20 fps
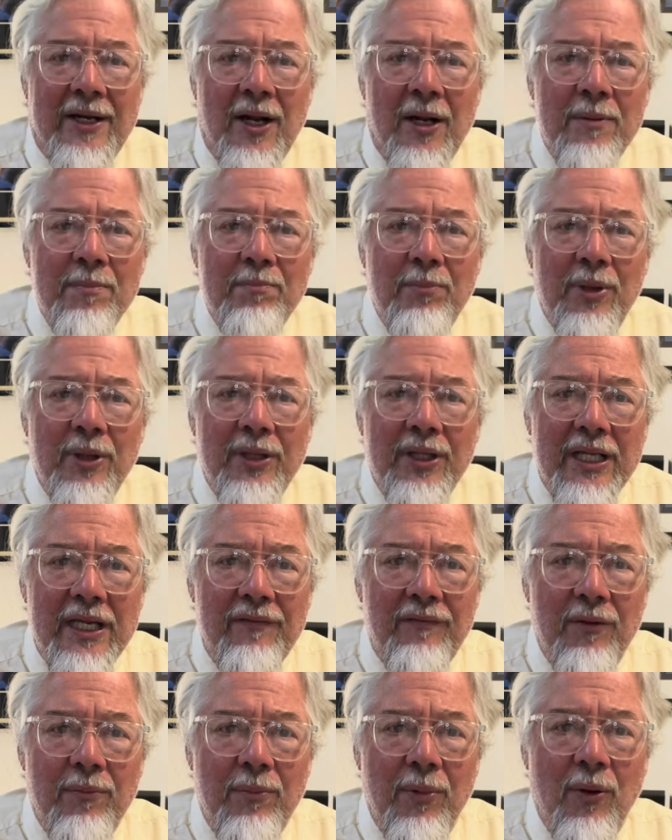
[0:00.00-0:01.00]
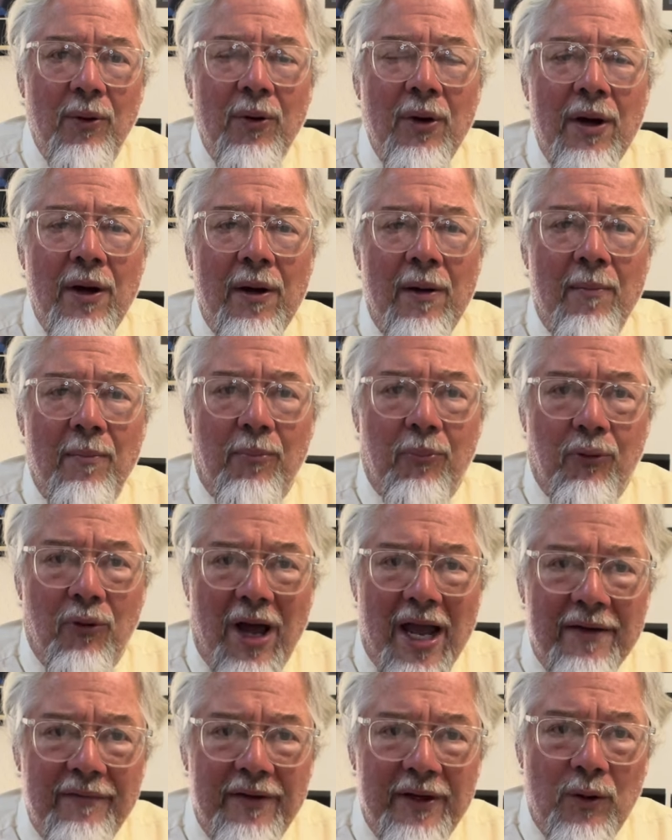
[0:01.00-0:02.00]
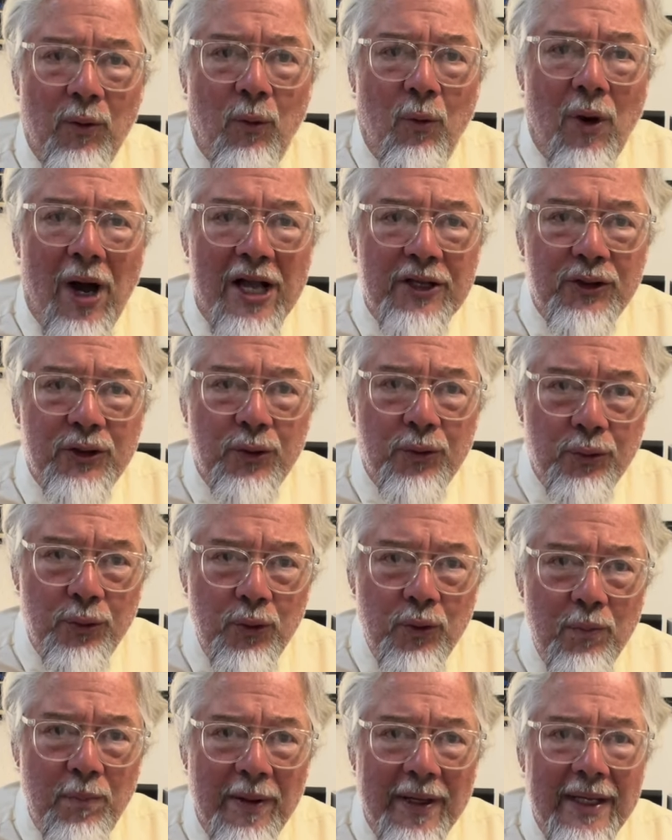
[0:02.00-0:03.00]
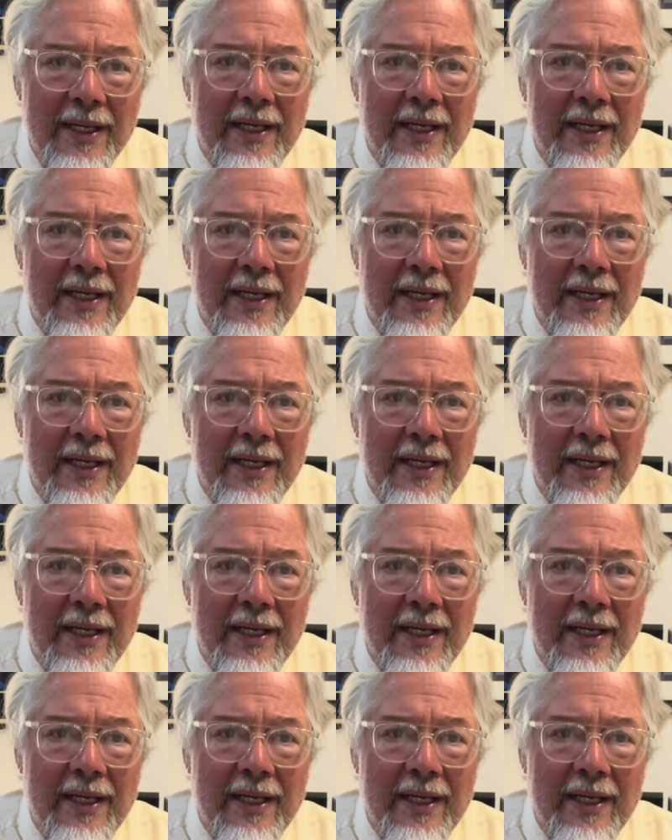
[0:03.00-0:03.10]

unbelievable private watch group